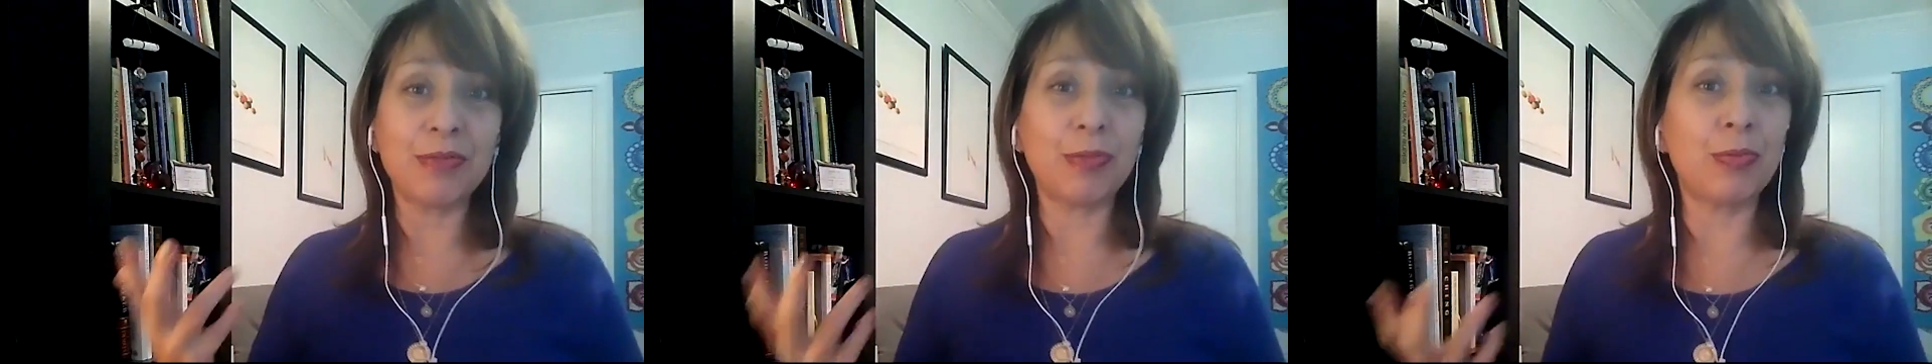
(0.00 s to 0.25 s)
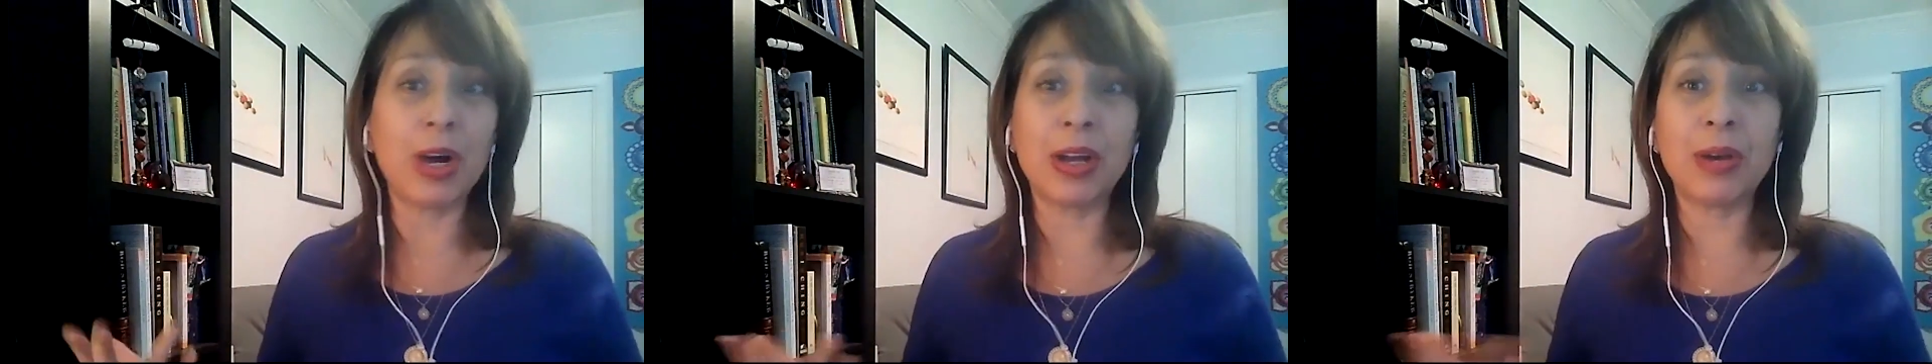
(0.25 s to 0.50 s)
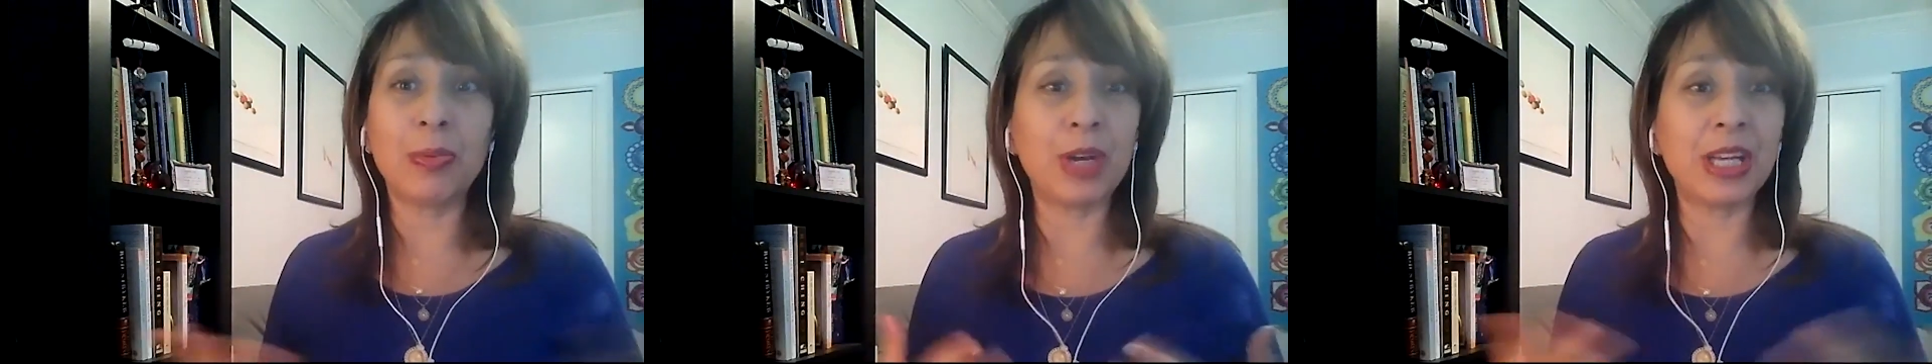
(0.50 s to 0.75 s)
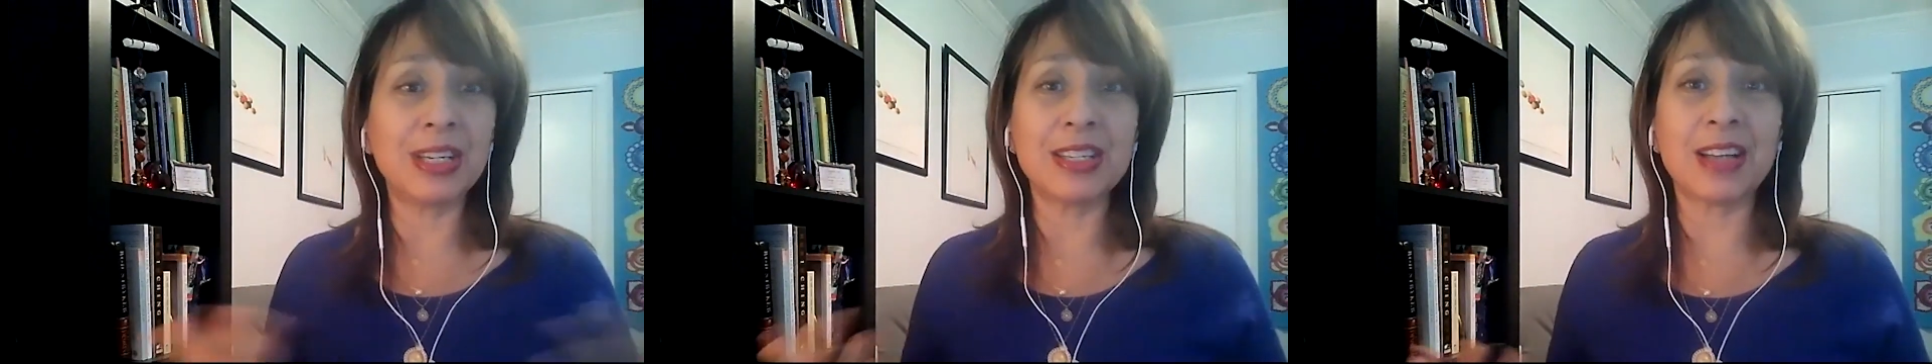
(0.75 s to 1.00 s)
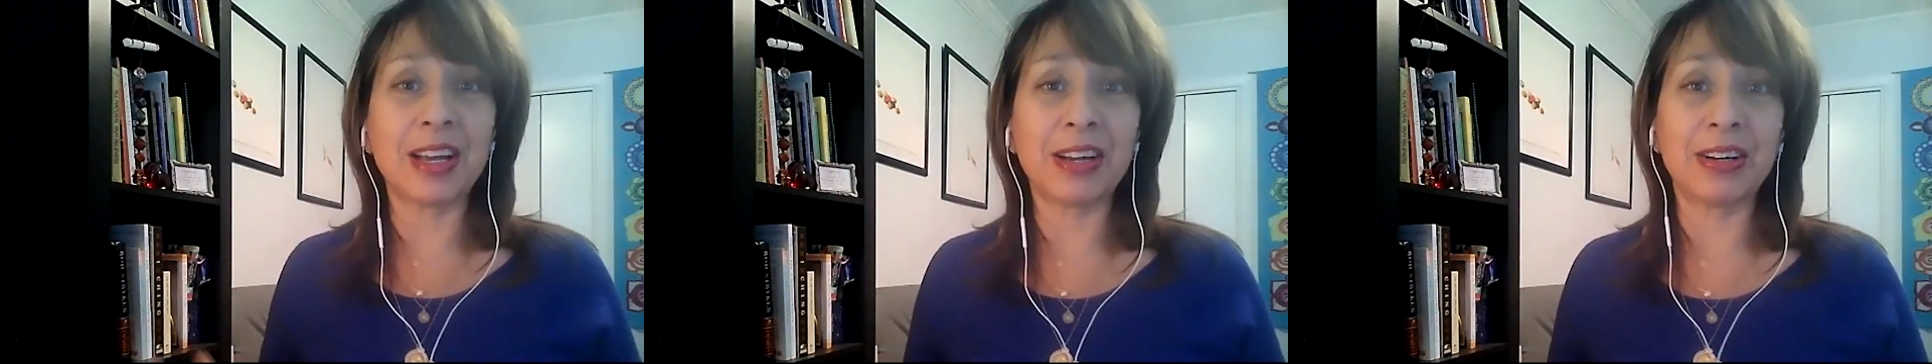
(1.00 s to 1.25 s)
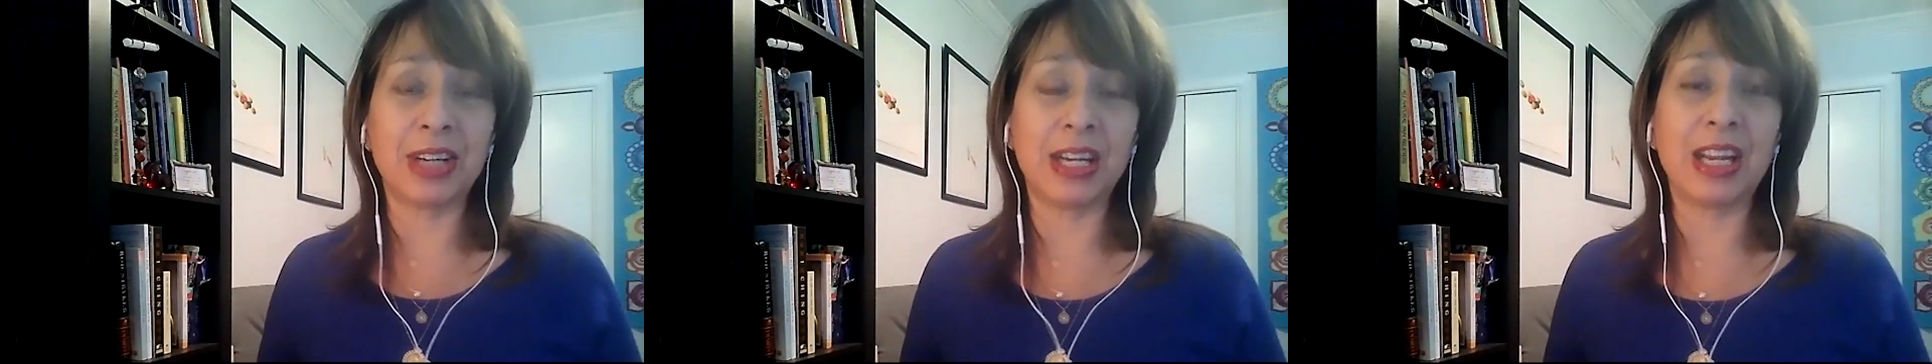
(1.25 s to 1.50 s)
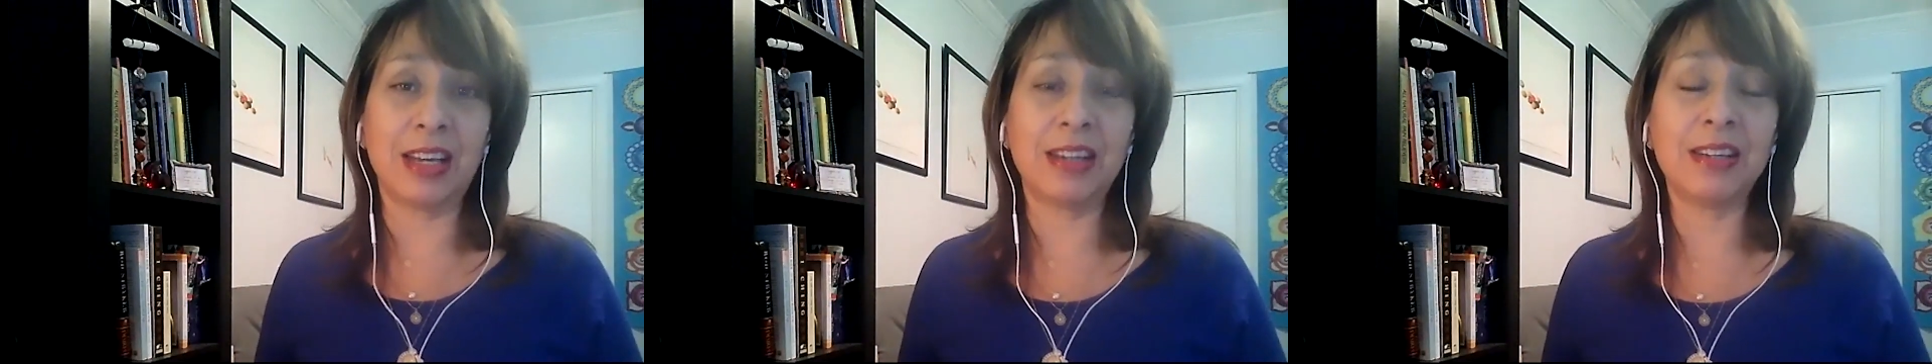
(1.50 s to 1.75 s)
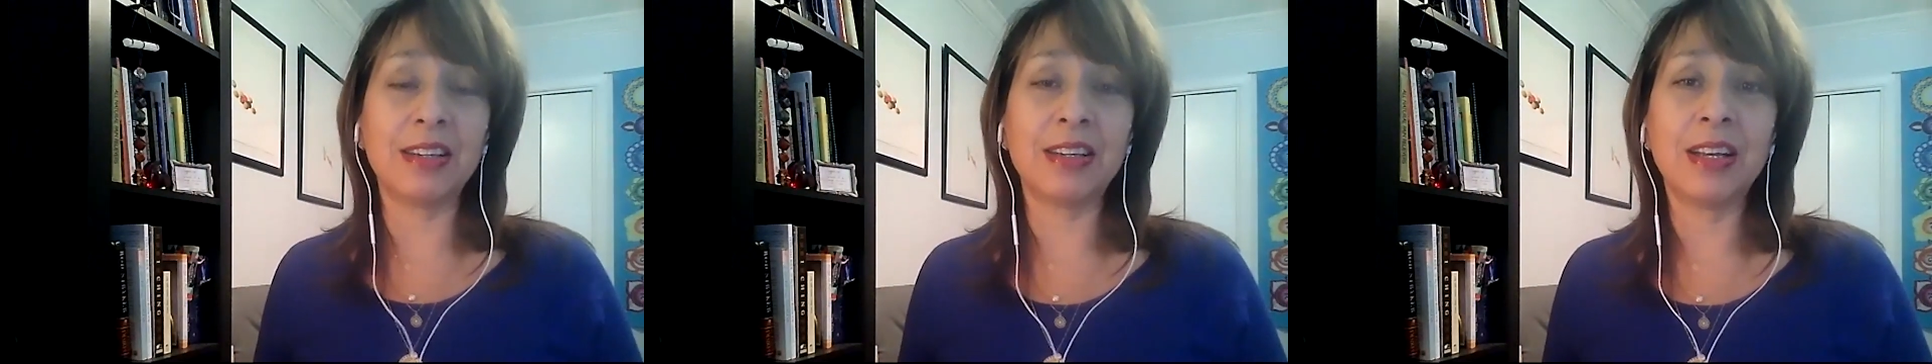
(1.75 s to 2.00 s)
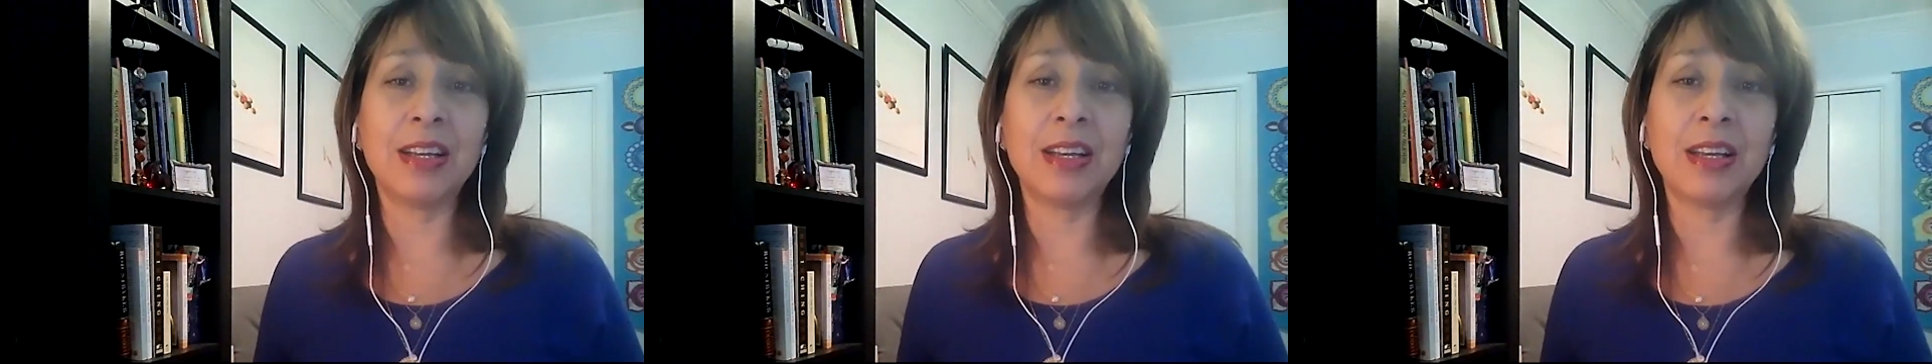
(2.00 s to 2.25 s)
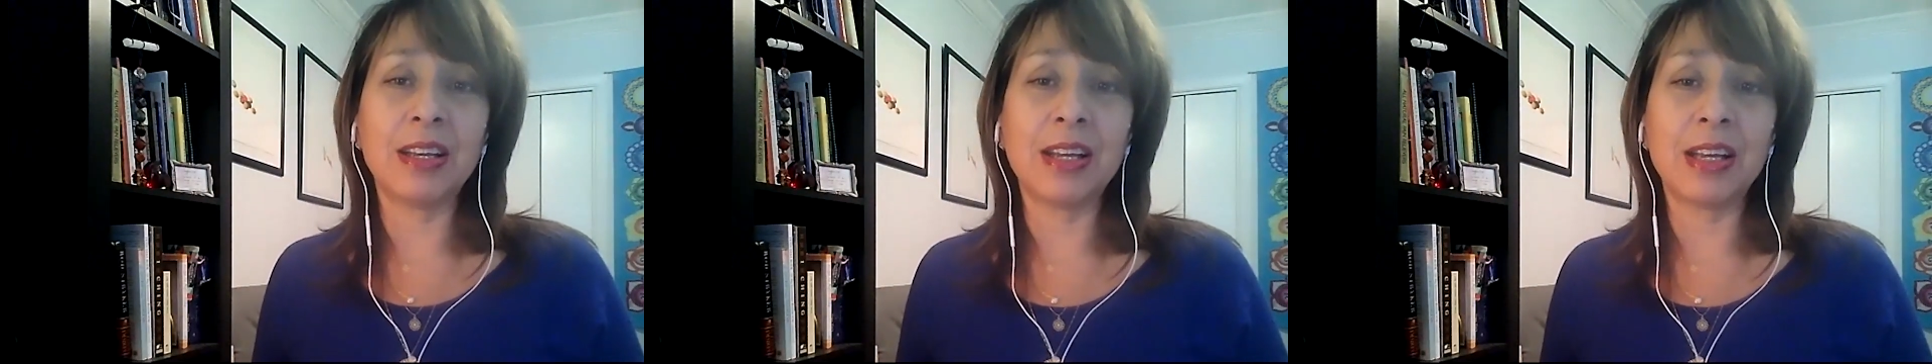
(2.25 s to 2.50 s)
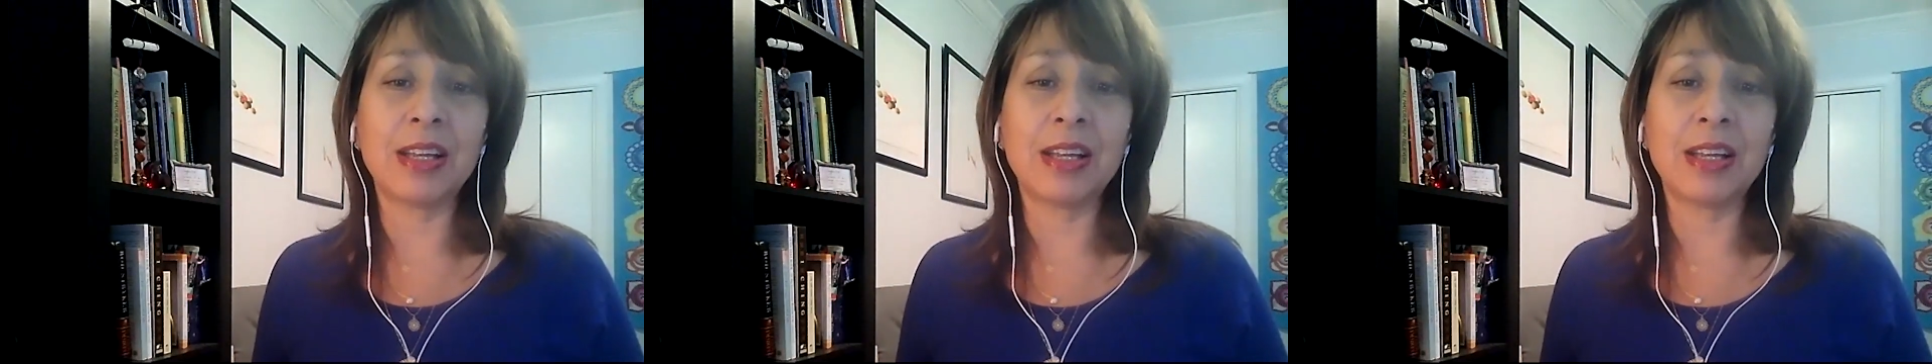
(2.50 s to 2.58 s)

what we desire and need. And